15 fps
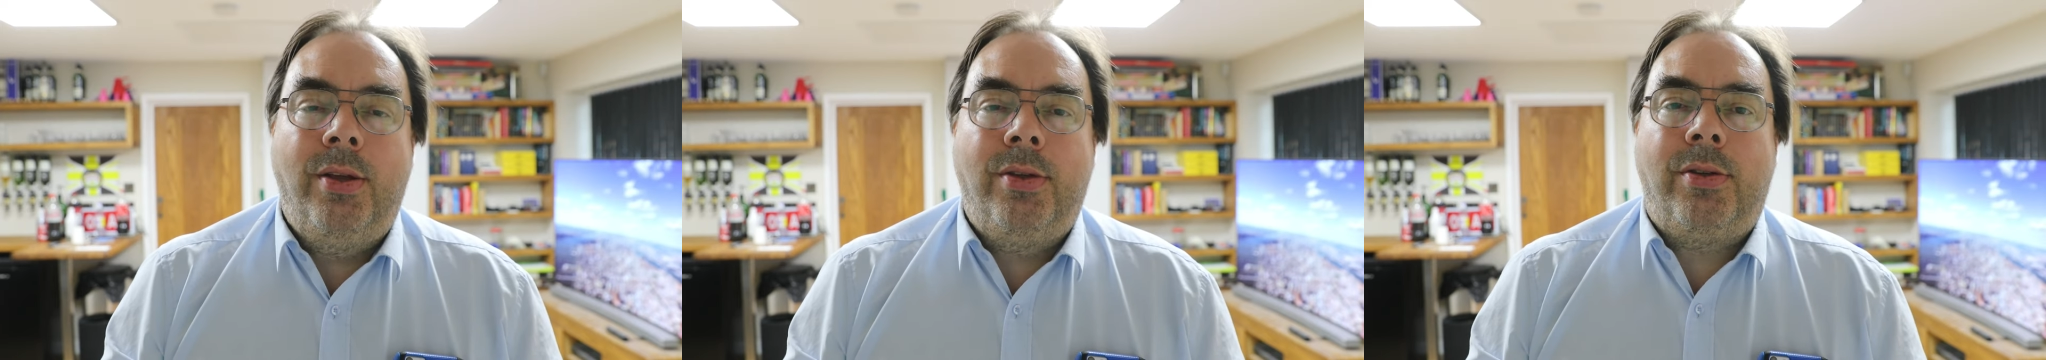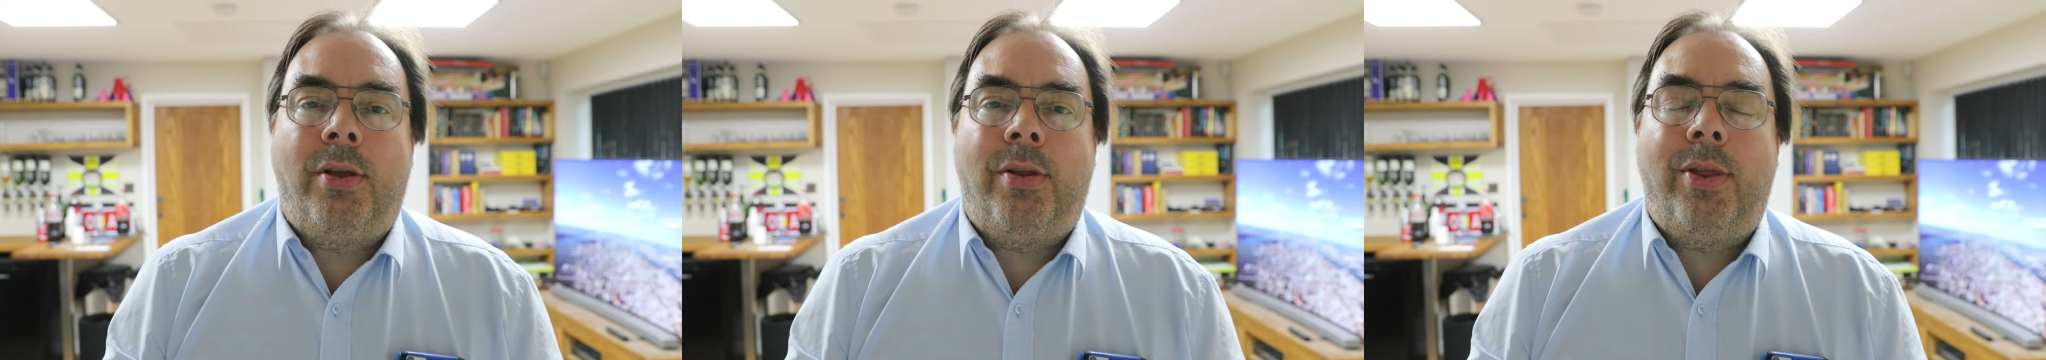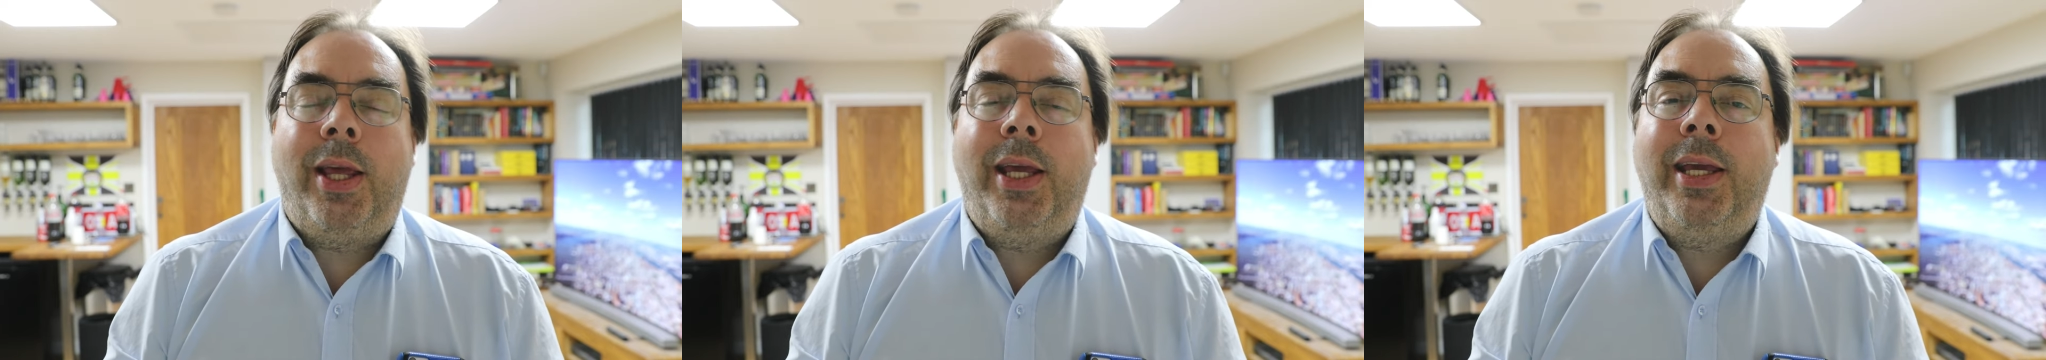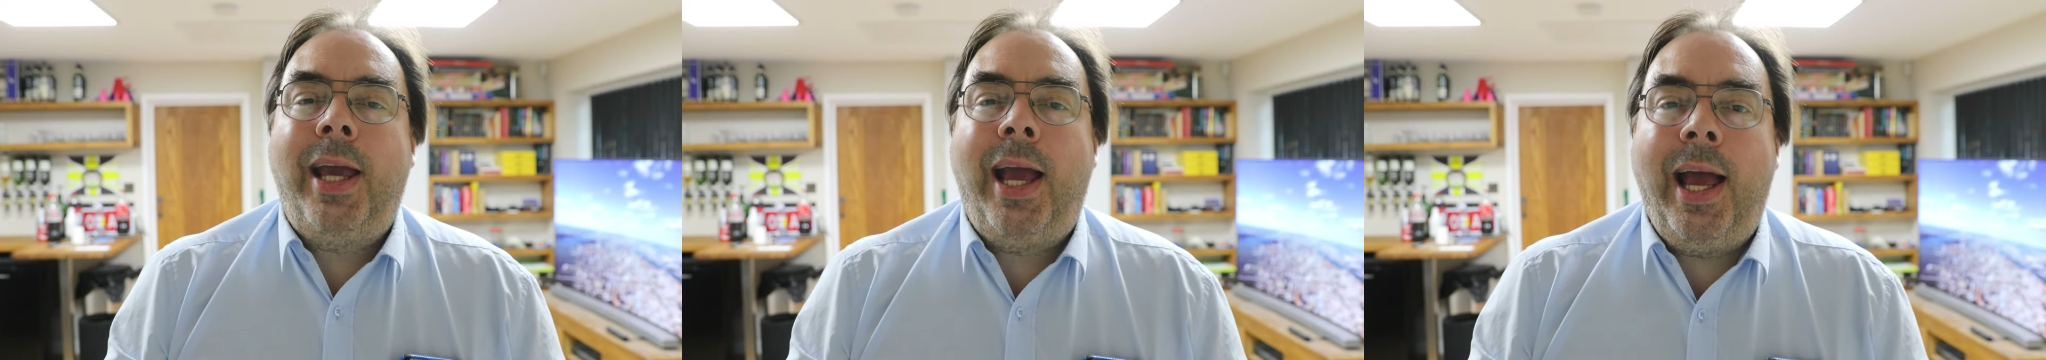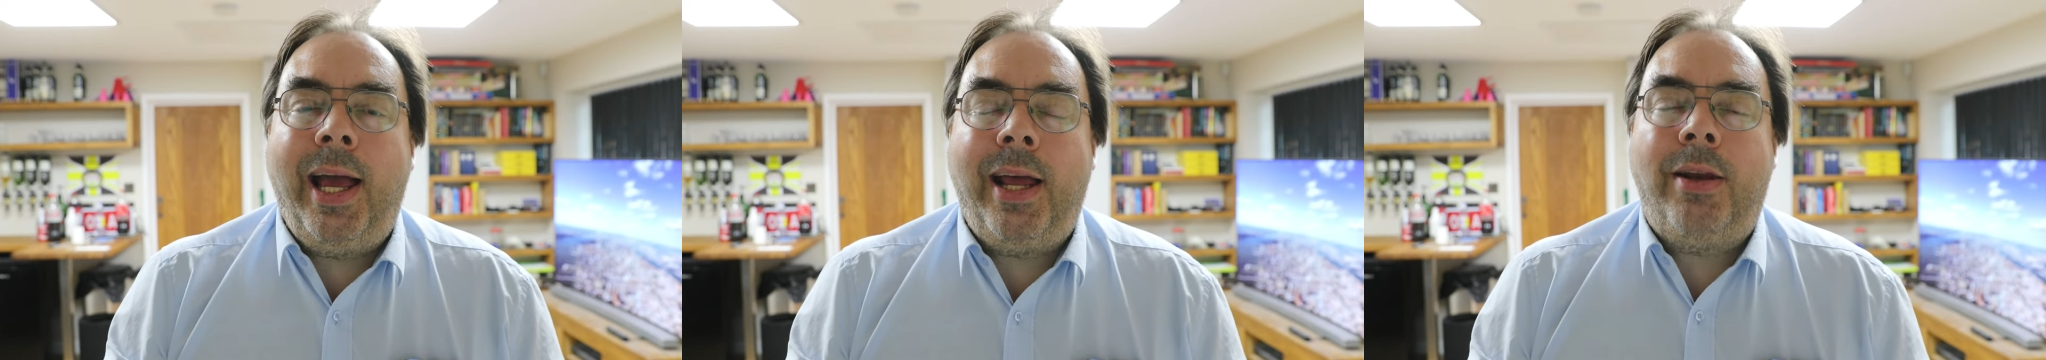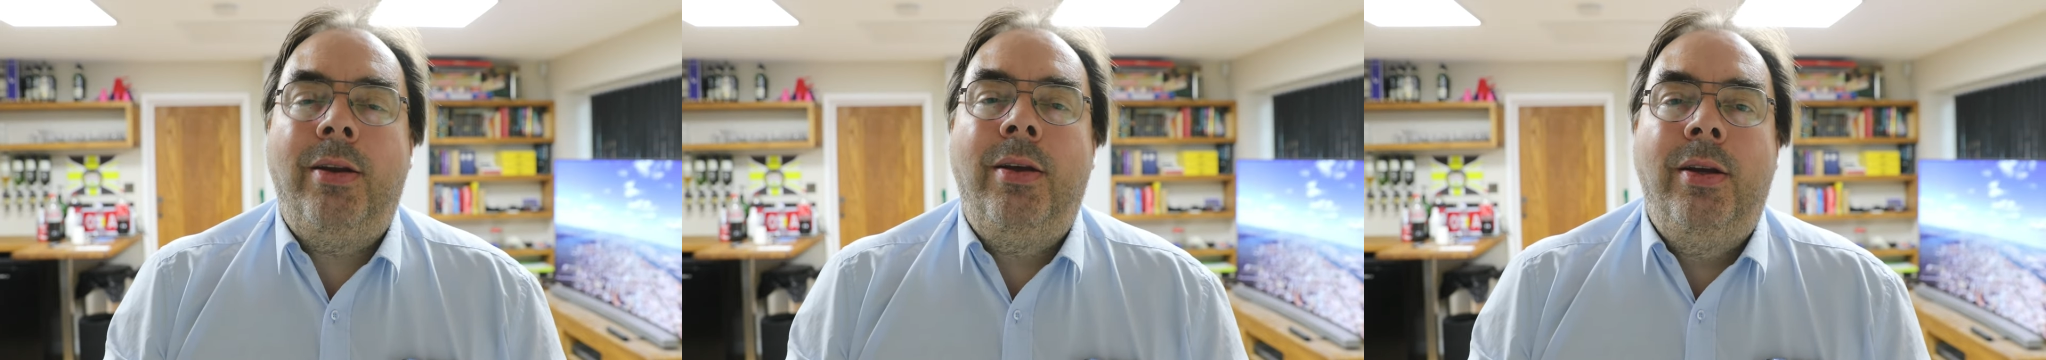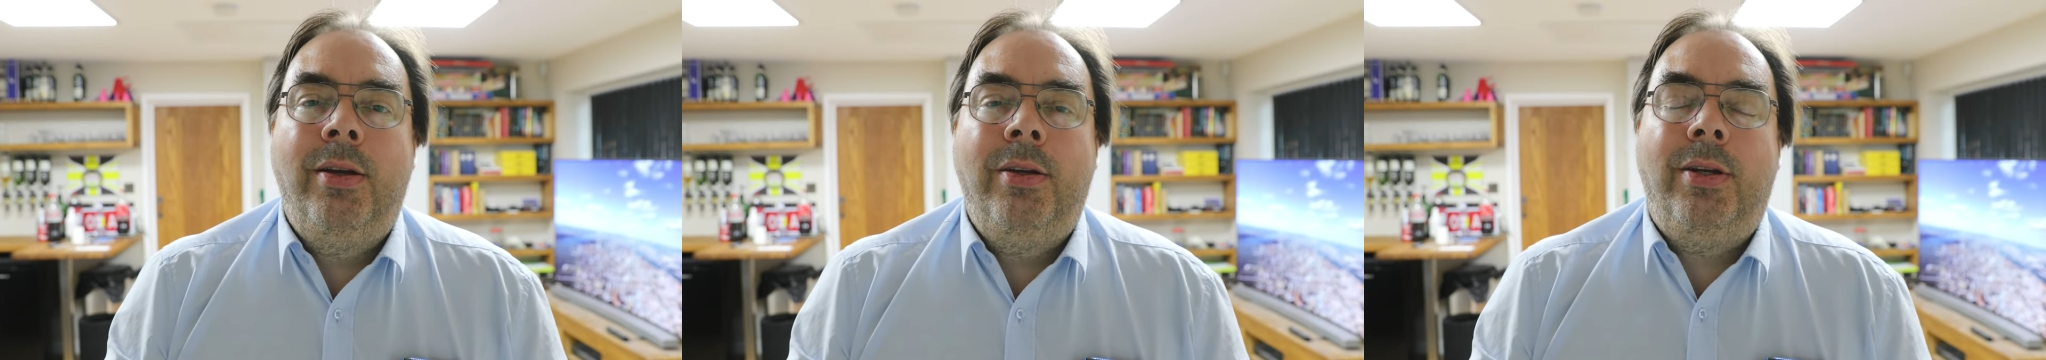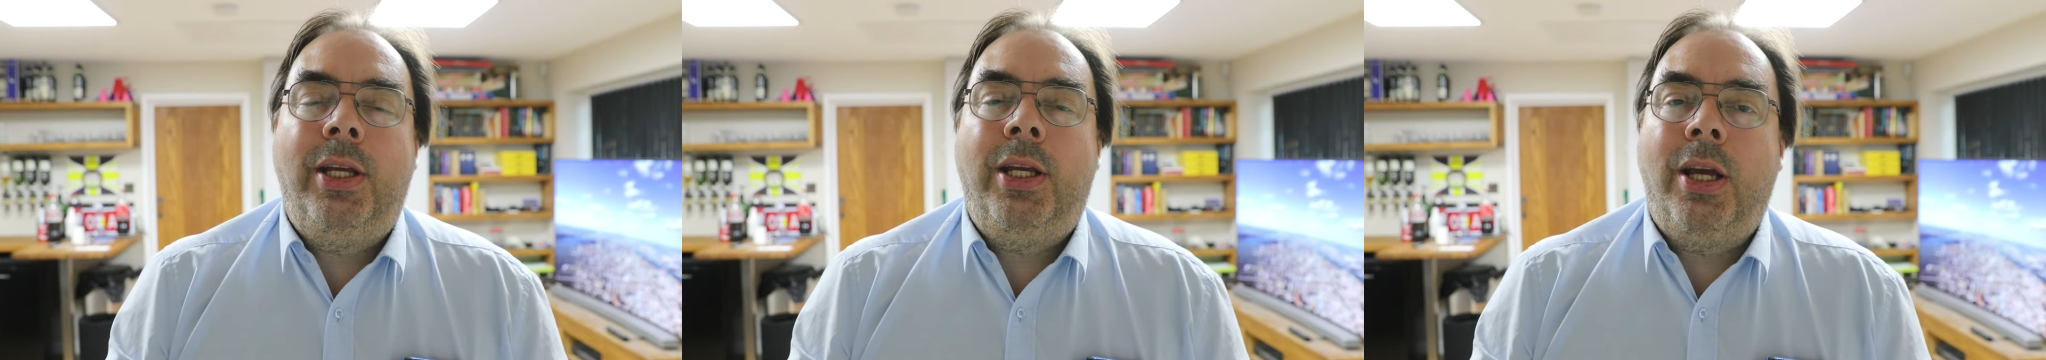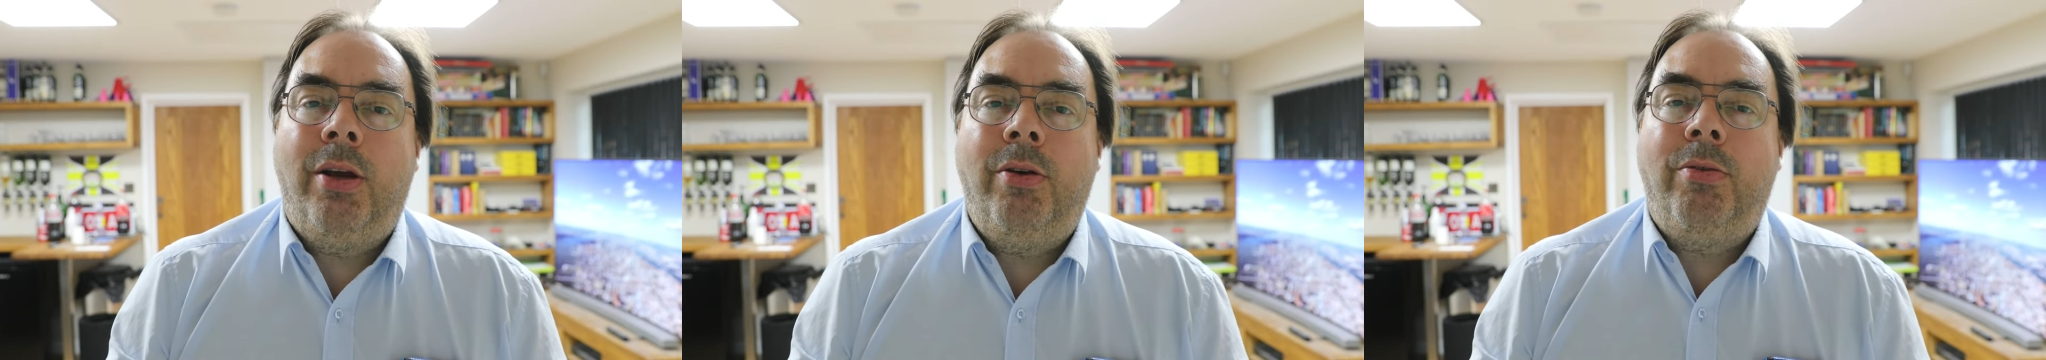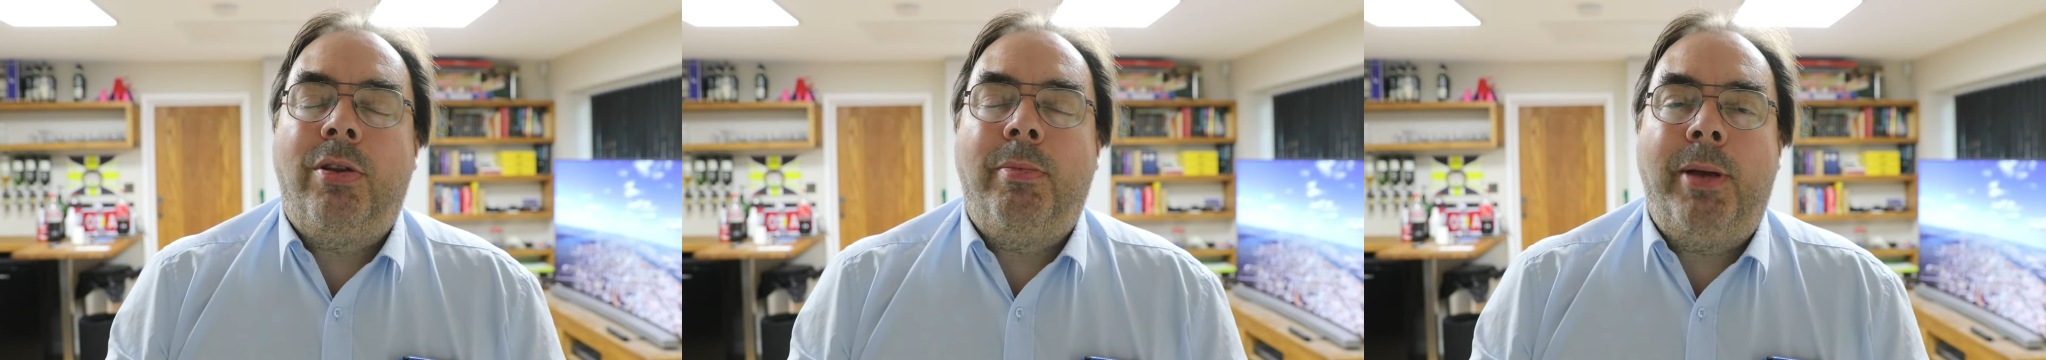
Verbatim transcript: so that they can decode